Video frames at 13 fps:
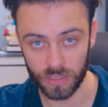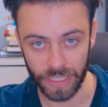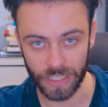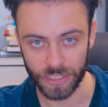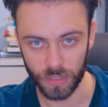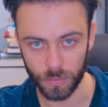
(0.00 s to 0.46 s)

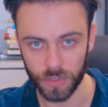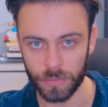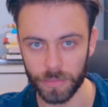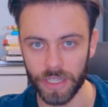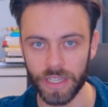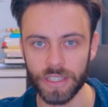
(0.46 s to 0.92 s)
catch up with
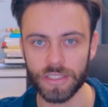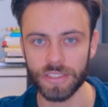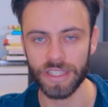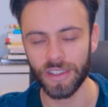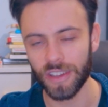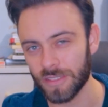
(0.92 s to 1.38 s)
him again,
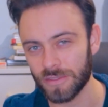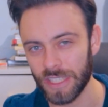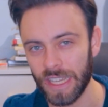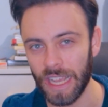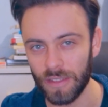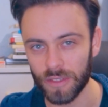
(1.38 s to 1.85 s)
because they kind of
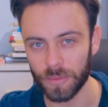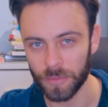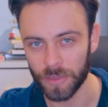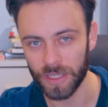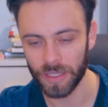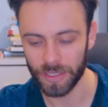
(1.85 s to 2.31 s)
did have
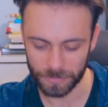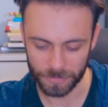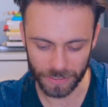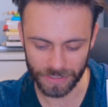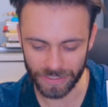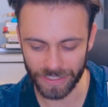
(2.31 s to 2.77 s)
him,
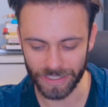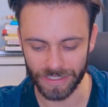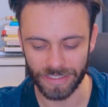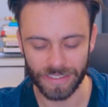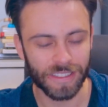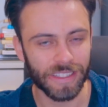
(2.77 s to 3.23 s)
but
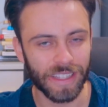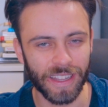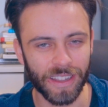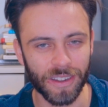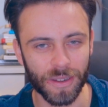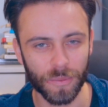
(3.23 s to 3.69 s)
then
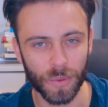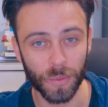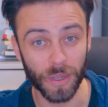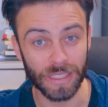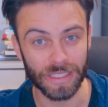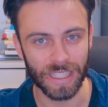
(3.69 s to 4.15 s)
they kind of were
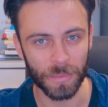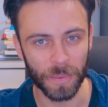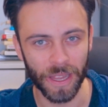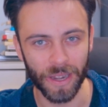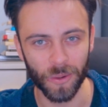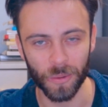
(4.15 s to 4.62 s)
one step
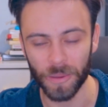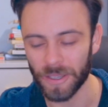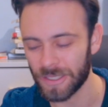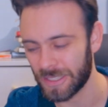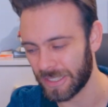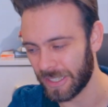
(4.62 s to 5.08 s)
ahead
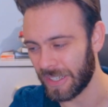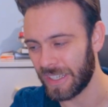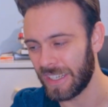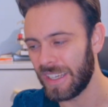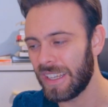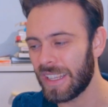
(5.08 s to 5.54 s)
almost, so
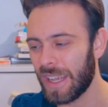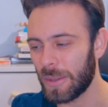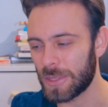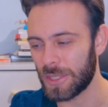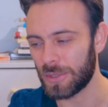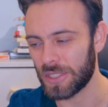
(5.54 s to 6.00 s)
that
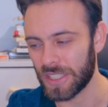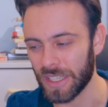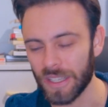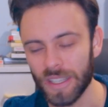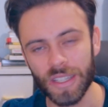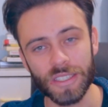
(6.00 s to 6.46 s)
was
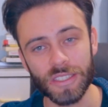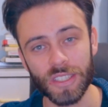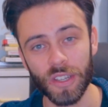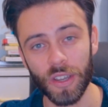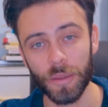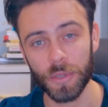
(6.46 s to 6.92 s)
interesting.
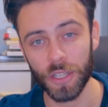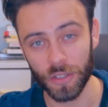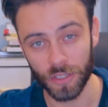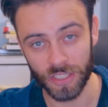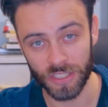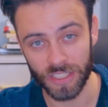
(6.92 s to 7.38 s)
So I'm
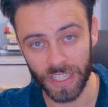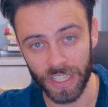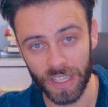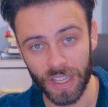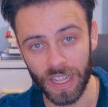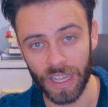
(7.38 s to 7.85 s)
curious to
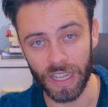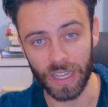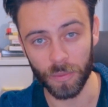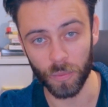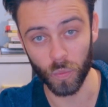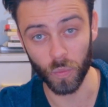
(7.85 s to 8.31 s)
see
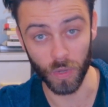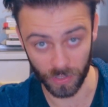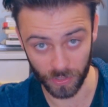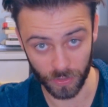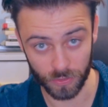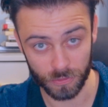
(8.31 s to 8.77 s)
um,
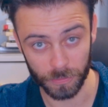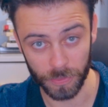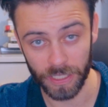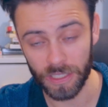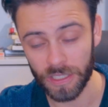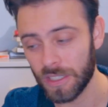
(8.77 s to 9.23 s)
where it goes from
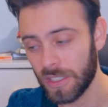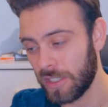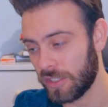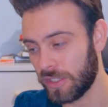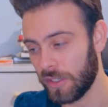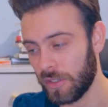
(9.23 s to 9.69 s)
here.
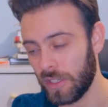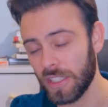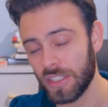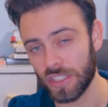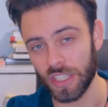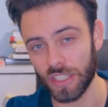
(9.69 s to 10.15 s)
So
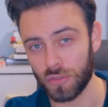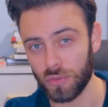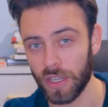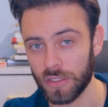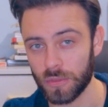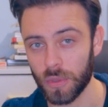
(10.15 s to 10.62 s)
let's just get
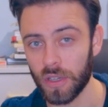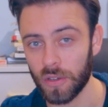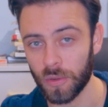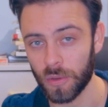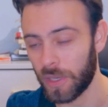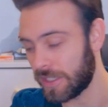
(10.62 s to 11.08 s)
straight into it. I
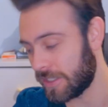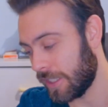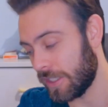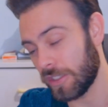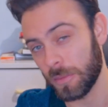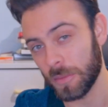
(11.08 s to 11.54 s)
don't want to waste
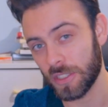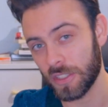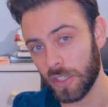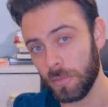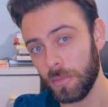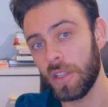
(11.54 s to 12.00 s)
any time this
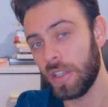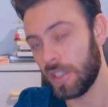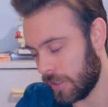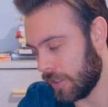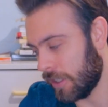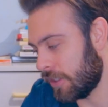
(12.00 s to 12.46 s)
time.
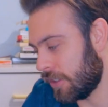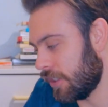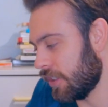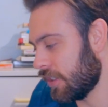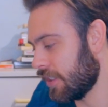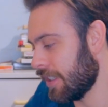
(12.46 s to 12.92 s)
Let's
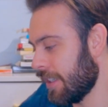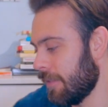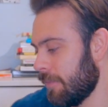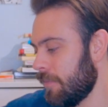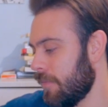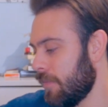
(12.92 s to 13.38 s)
just,
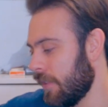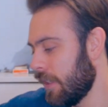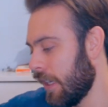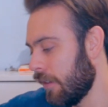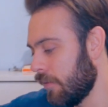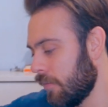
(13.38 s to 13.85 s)
um,
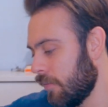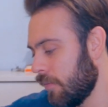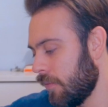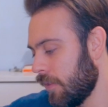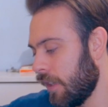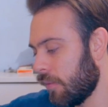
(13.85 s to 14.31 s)
yeah,
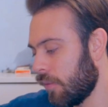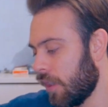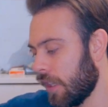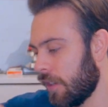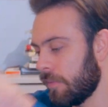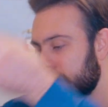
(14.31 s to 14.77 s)
get
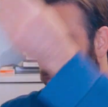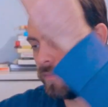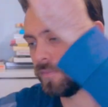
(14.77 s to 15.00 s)
right in.